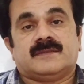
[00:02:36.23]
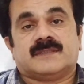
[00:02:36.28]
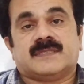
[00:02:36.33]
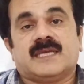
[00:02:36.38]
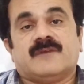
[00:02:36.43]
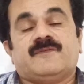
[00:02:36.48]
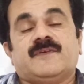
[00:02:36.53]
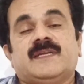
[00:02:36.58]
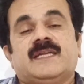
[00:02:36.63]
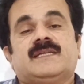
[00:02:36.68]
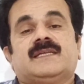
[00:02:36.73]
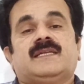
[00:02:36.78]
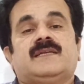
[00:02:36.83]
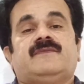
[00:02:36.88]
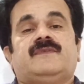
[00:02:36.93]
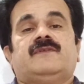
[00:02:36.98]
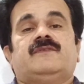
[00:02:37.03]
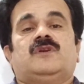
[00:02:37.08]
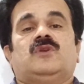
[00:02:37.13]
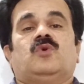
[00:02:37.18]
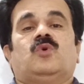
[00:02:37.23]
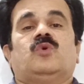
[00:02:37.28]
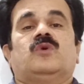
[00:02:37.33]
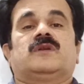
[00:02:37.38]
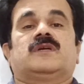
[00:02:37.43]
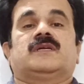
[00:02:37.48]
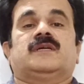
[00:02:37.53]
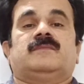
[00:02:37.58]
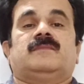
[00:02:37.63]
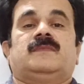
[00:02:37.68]
definitely we will
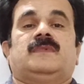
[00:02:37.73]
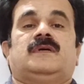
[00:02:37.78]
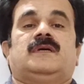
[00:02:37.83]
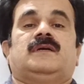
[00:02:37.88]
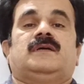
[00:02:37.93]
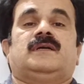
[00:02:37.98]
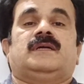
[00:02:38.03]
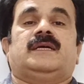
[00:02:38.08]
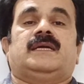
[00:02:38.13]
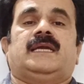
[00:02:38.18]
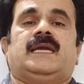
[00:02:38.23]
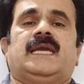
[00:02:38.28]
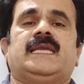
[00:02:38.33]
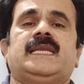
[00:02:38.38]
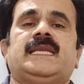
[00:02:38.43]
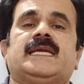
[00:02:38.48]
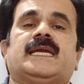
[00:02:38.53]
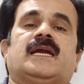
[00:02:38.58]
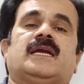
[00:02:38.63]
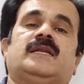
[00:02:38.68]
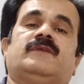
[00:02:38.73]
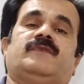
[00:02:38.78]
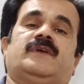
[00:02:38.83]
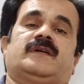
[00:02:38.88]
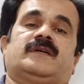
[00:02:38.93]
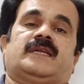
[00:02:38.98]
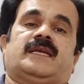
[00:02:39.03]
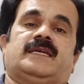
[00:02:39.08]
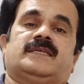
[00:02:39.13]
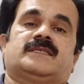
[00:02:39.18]
overcome any kind of a
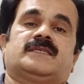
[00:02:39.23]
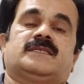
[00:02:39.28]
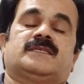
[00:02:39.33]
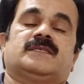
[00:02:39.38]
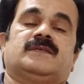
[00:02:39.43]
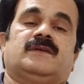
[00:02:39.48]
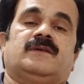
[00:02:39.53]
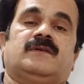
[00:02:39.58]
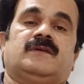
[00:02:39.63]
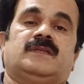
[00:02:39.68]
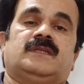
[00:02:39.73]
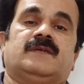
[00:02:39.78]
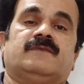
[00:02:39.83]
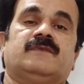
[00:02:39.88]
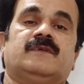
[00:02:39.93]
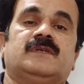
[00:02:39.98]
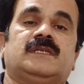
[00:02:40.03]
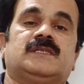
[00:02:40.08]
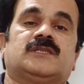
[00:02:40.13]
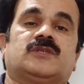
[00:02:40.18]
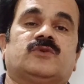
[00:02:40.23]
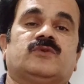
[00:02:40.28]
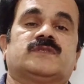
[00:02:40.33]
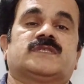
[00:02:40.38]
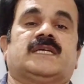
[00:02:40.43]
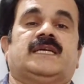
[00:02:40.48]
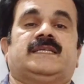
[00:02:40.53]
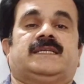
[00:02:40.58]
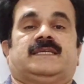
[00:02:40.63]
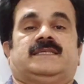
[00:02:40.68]
crisis the world
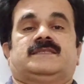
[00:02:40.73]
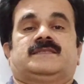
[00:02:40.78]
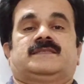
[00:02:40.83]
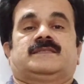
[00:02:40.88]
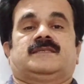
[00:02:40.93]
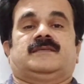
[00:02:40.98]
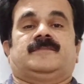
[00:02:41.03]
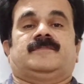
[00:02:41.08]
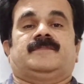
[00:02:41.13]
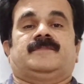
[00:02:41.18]
throws at us.